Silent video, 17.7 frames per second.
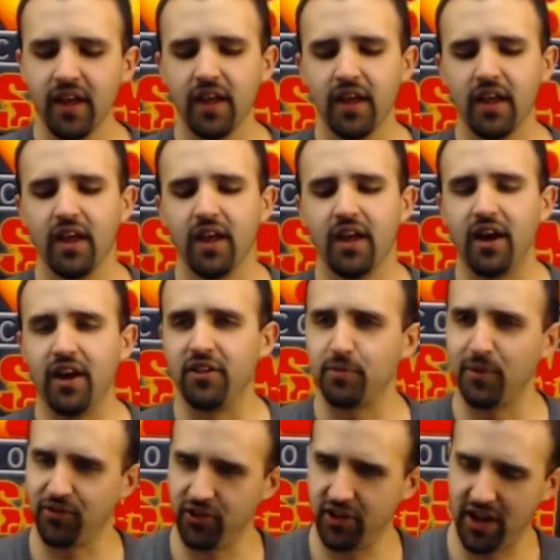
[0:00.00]

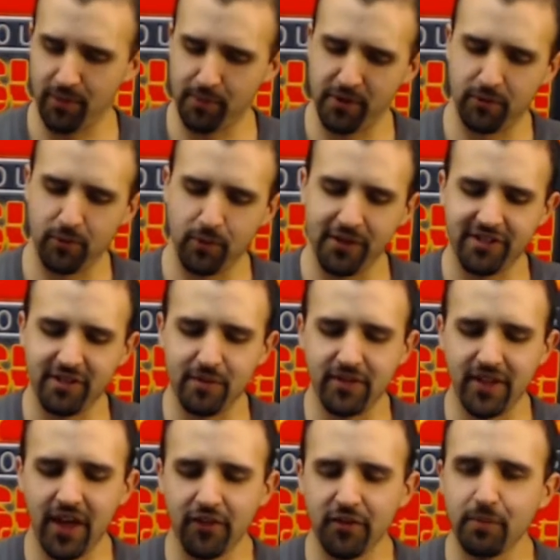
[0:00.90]
Especially coupled with some of the
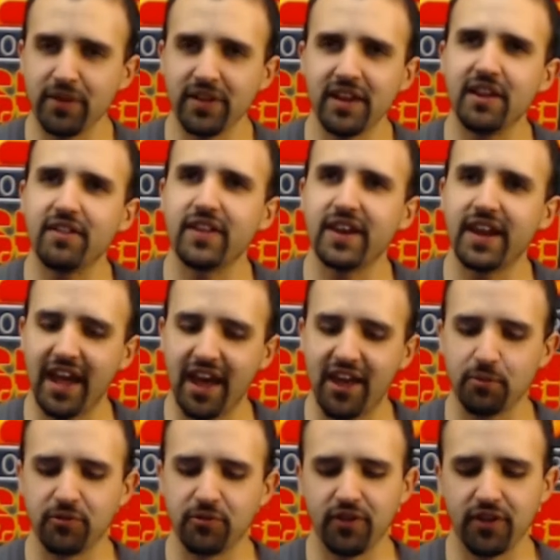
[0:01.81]
other abilities that he has,
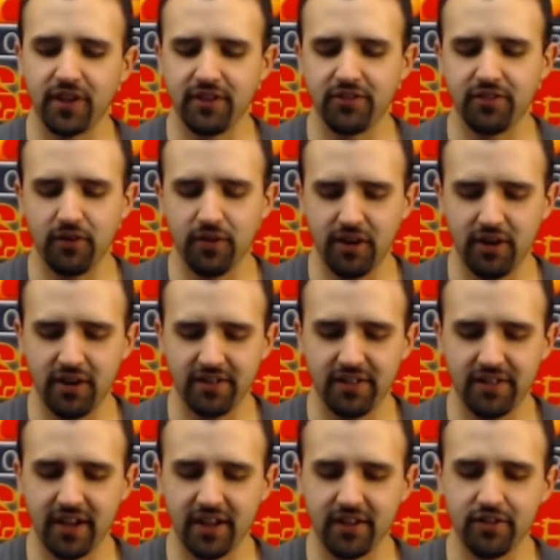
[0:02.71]
which I'll get to here in a
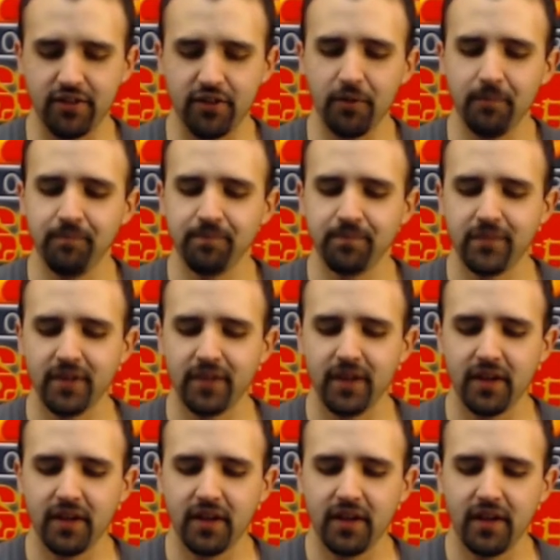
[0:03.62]
second. So.
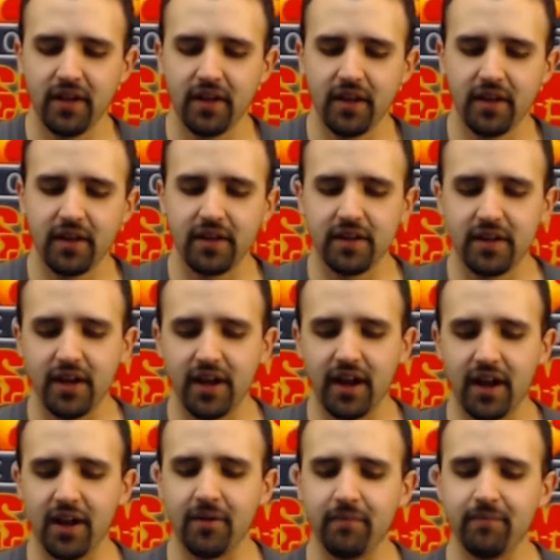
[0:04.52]

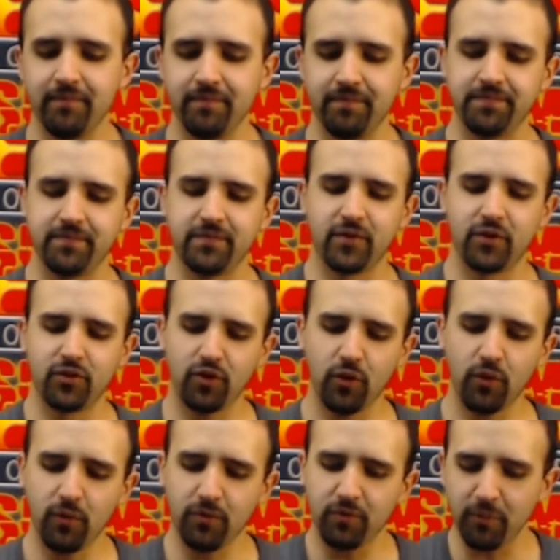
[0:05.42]
On
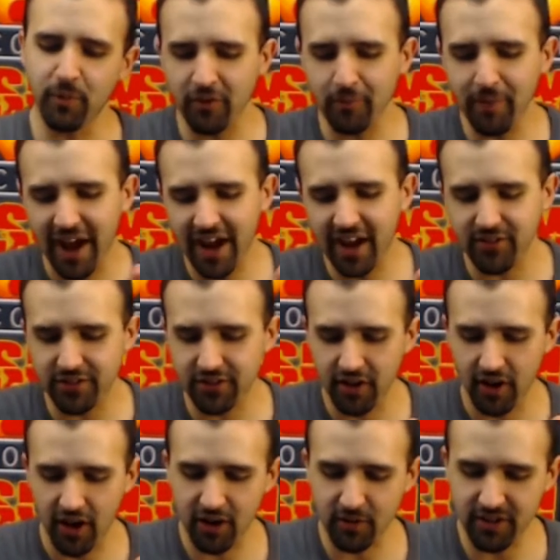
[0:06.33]
the back of his
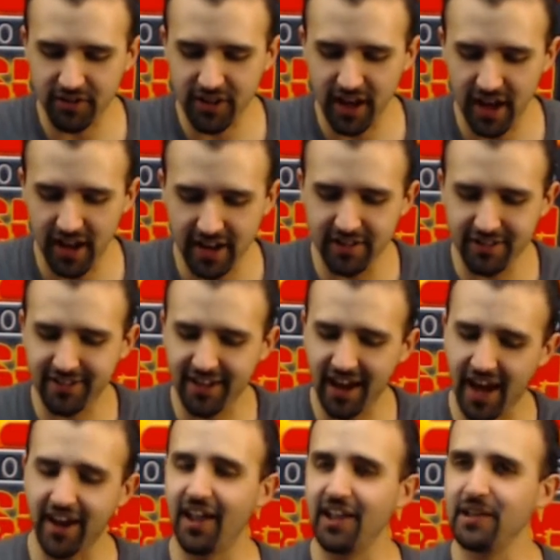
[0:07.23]
card, he's got
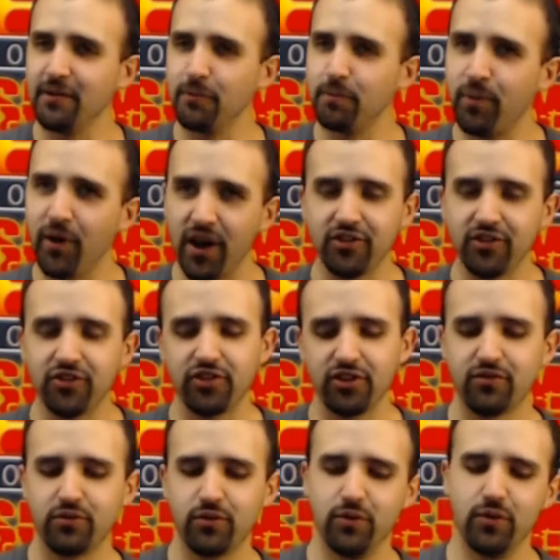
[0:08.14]
a bunch of
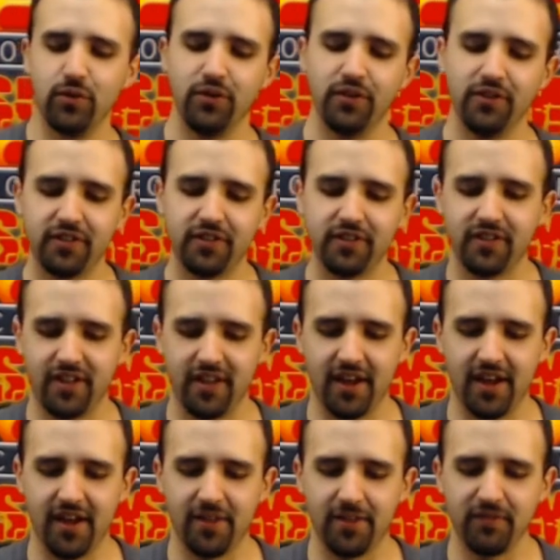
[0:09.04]
rules.
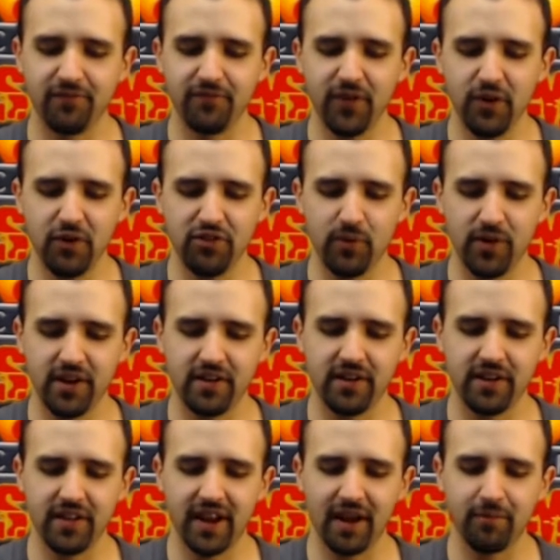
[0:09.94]
The first one
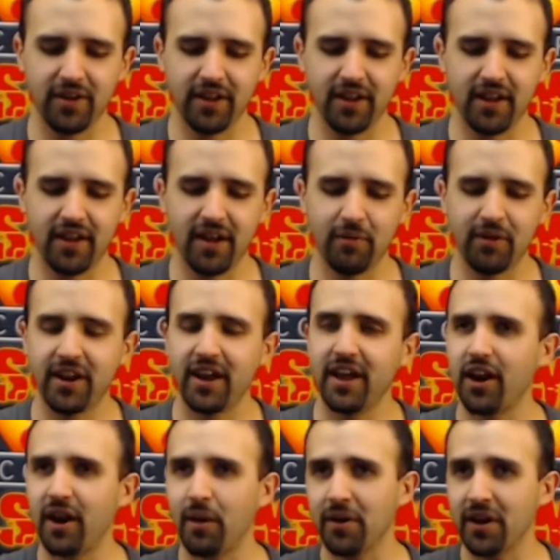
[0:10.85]
that I'm gonna hit on,
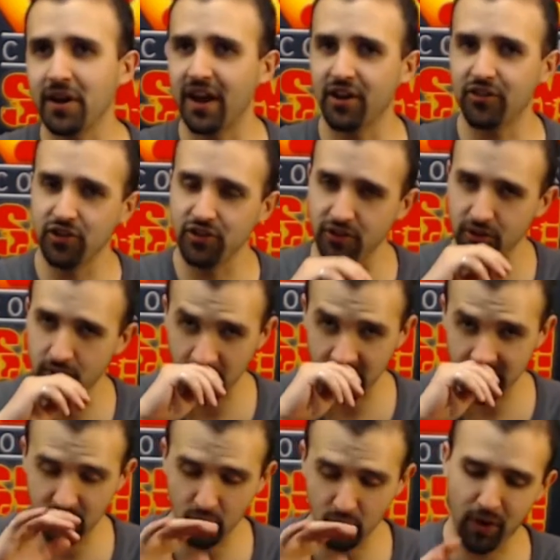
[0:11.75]
I'm gonna actually do
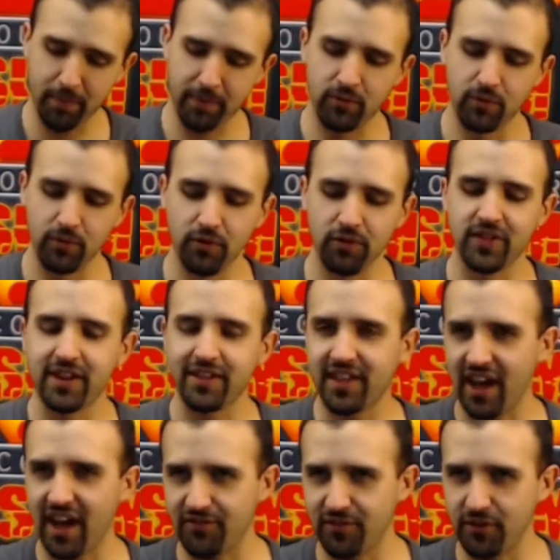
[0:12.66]
the weapon rules that he's
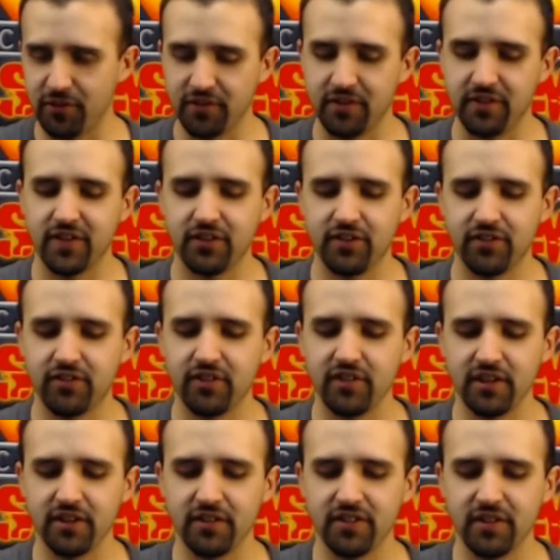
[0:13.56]
got first because they're just a
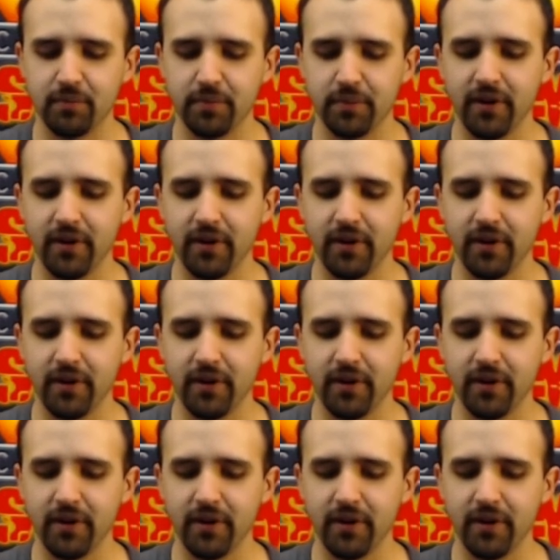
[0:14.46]
little simpler.